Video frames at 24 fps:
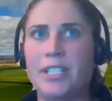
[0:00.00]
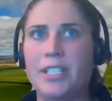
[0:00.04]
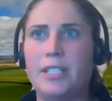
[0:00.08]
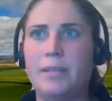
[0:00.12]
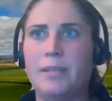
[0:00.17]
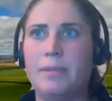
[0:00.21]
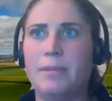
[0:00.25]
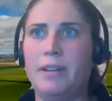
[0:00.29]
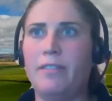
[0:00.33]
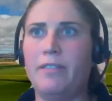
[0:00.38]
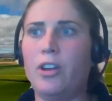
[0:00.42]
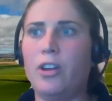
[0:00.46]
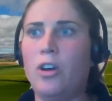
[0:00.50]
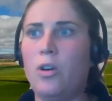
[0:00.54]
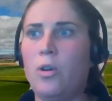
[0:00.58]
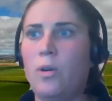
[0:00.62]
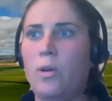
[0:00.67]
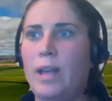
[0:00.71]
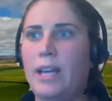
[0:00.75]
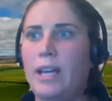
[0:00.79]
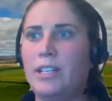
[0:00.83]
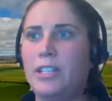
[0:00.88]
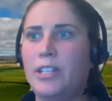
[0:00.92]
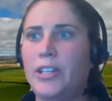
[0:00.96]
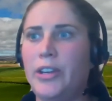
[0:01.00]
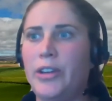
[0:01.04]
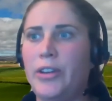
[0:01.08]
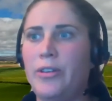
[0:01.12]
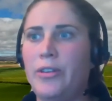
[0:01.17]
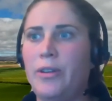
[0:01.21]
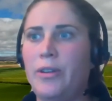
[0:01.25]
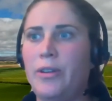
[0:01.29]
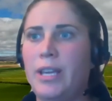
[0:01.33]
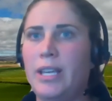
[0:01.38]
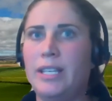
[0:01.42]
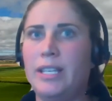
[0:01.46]
Just a bit of a call out too
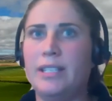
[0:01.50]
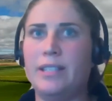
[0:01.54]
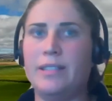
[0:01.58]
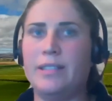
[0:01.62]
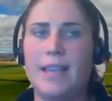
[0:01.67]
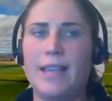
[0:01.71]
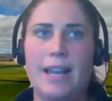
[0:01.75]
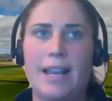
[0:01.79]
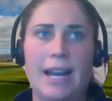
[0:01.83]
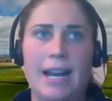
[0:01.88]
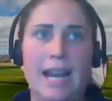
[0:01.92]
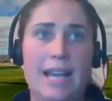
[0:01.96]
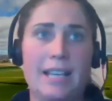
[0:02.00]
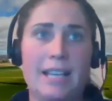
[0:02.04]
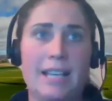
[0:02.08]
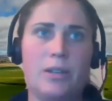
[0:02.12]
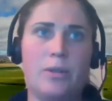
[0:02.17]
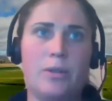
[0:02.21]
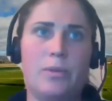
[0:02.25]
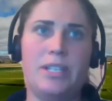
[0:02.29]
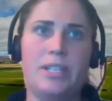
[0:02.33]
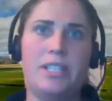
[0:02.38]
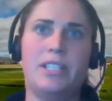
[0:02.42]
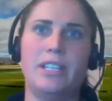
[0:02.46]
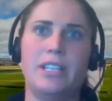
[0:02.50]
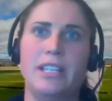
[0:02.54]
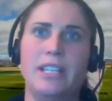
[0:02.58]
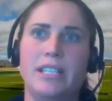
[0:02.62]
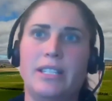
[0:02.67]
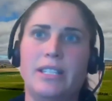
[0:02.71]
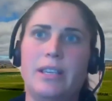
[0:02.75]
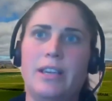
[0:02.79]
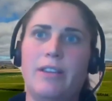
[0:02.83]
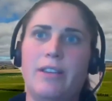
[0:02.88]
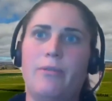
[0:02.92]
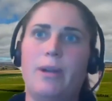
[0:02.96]
is that last
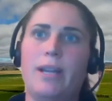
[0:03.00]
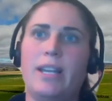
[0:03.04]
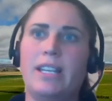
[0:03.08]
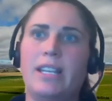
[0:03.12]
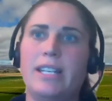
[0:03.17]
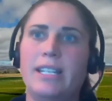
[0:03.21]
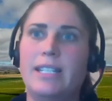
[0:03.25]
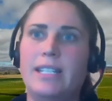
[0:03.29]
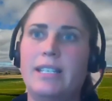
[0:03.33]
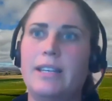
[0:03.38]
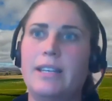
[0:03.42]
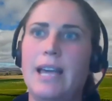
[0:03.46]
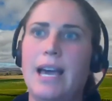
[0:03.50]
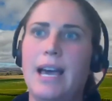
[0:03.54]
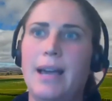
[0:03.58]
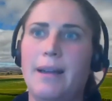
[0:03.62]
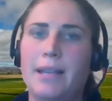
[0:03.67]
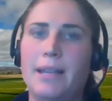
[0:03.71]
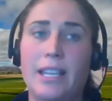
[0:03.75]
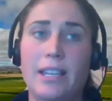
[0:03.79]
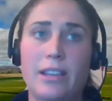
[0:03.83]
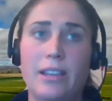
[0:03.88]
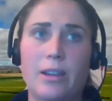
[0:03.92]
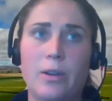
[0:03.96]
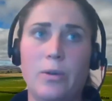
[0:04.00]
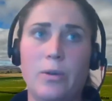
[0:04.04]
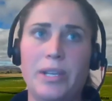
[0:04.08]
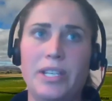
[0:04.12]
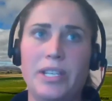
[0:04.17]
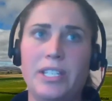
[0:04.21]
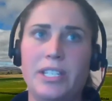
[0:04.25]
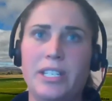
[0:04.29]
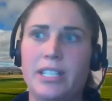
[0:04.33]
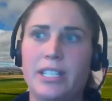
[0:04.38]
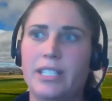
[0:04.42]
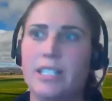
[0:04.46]
questions, if we can get your
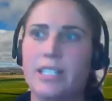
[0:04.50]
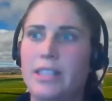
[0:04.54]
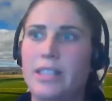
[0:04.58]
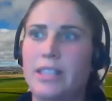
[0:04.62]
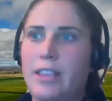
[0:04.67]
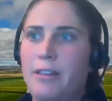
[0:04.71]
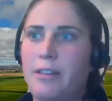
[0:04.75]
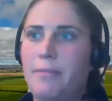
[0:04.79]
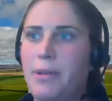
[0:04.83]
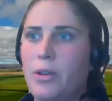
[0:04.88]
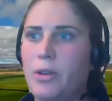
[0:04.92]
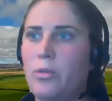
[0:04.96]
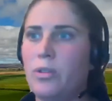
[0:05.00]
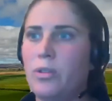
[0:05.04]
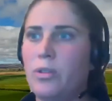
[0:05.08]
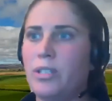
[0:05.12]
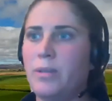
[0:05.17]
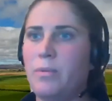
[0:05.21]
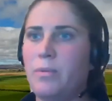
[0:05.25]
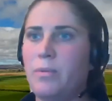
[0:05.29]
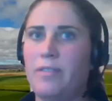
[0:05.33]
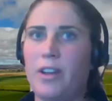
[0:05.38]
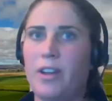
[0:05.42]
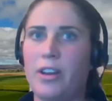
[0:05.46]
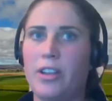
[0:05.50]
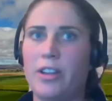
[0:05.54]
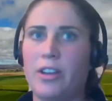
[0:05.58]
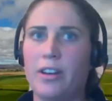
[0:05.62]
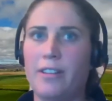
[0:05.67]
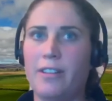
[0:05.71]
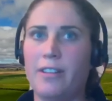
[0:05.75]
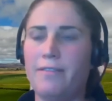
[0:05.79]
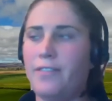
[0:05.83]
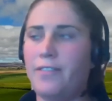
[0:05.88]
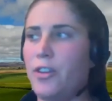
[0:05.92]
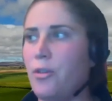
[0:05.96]
questions in, that'd be awesome. We've only
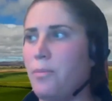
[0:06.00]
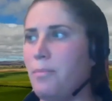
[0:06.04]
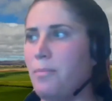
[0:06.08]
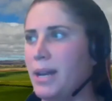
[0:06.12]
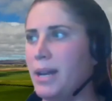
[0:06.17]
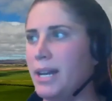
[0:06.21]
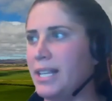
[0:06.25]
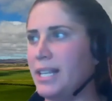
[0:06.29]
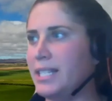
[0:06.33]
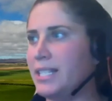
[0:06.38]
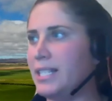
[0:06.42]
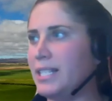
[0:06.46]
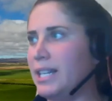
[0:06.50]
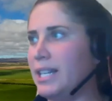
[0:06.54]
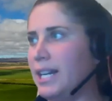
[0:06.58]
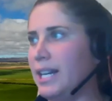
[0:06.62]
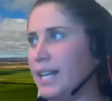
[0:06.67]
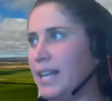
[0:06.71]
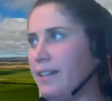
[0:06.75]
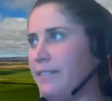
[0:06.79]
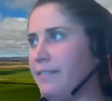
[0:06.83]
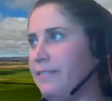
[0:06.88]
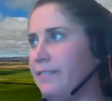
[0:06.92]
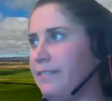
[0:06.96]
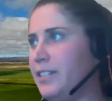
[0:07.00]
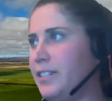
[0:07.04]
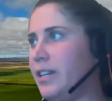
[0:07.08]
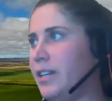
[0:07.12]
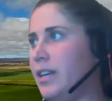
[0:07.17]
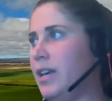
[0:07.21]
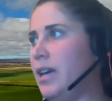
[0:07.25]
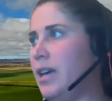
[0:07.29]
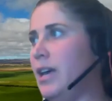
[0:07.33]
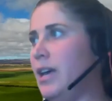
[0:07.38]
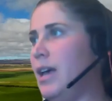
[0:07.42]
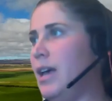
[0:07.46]
got a few minutes left.